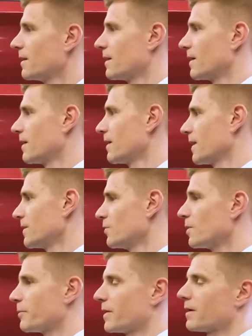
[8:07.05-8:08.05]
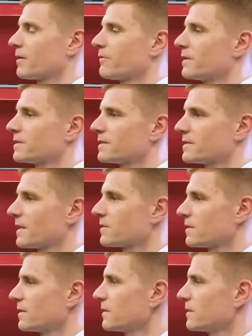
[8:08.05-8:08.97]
Uh, and you are part of this essential